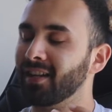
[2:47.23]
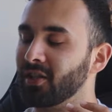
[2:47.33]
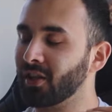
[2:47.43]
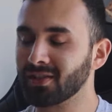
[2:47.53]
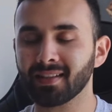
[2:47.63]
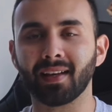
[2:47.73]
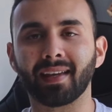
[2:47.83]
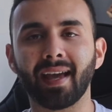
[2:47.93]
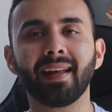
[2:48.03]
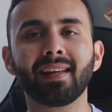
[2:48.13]
Just
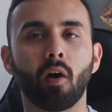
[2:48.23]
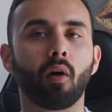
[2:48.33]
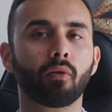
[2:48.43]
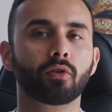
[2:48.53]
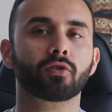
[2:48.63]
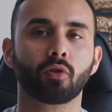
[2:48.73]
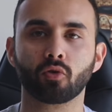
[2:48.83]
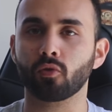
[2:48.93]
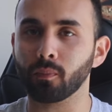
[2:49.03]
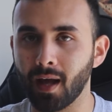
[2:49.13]
like any other
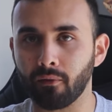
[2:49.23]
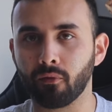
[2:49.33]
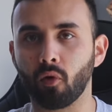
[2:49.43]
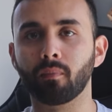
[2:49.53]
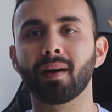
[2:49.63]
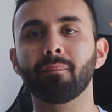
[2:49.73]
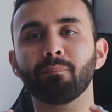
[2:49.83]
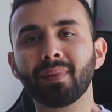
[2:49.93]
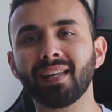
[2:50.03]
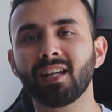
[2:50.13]
social platform,
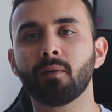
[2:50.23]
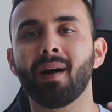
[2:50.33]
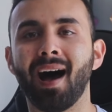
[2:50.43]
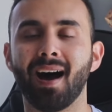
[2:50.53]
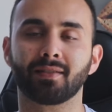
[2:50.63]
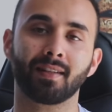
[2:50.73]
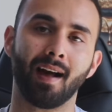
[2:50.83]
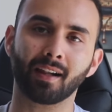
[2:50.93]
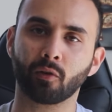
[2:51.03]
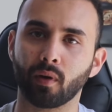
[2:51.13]
Medium has an
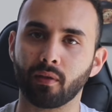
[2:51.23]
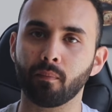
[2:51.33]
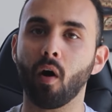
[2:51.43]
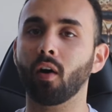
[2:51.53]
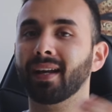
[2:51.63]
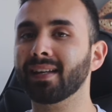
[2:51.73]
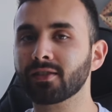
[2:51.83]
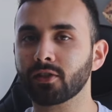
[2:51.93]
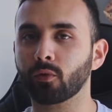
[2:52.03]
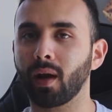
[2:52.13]
algorithm. On
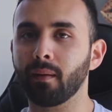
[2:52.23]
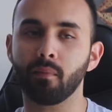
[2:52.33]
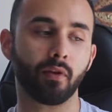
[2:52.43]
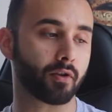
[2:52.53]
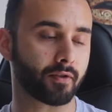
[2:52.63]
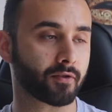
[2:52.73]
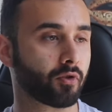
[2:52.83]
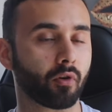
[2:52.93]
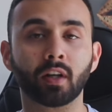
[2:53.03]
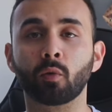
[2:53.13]
Instagram, there's a
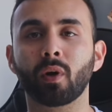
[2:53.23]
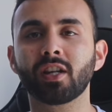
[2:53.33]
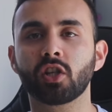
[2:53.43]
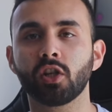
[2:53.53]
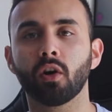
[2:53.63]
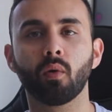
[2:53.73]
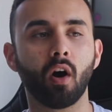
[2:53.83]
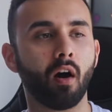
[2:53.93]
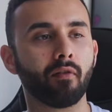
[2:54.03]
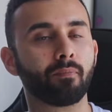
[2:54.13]
certain ratio
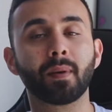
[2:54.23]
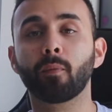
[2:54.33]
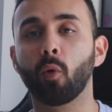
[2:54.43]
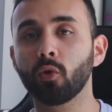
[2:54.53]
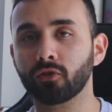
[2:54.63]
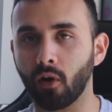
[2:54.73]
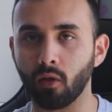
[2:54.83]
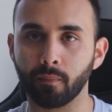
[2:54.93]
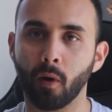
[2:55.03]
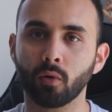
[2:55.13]
of people who saw
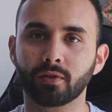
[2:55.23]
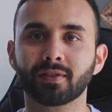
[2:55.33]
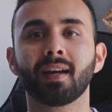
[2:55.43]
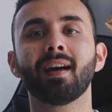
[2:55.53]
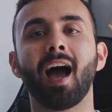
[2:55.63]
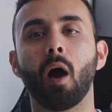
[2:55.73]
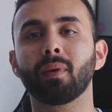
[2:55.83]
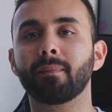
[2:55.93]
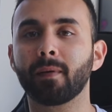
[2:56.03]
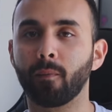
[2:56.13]
the post, how
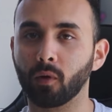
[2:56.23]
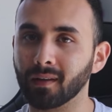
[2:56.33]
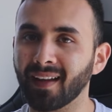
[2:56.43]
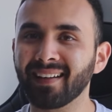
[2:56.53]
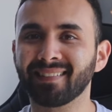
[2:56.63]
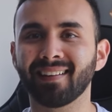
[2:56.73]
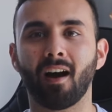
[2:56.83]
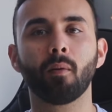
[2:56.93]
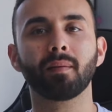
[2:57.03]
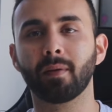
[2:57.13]
many people liked it,
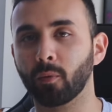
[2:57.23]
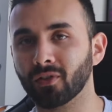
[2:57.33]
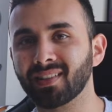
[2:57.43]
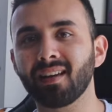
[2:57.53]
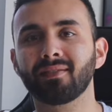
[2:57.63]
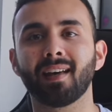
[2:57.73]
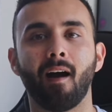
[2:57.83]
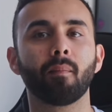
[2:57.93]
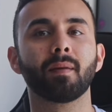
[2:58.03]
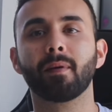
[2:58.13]
how many people saved it,
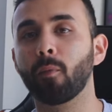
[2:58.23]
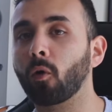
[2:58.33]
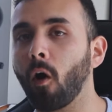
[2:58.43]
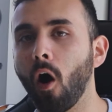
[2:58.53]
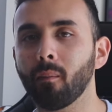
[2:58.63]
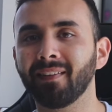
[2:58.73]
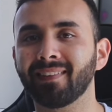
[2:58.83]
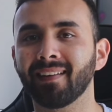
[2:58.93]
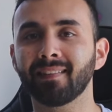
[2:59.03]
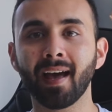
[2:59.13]
how many people
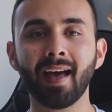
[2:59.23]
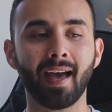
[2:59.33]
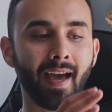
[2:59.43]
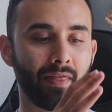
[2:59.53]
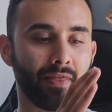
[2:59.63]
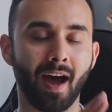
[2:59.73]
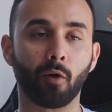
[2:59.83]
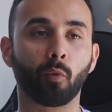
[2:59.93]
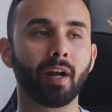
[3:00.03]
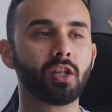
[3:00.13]
commented, and that
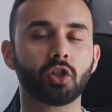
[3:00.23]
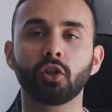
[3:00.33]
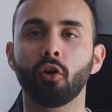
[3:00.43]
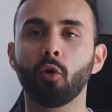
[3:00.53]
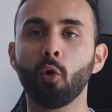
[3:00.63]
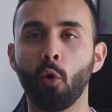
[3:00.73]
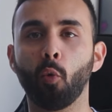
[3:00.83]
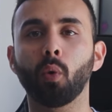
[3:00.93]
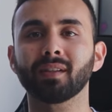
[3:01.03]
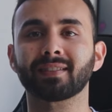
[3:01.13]
ratio
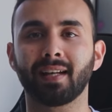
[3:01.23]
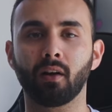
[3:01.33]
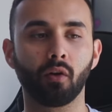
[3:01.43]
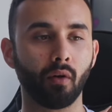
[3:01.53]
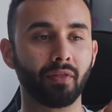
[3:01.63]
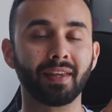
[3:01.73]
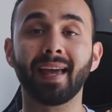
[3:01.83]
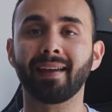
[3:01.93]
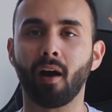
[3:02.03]
will tell the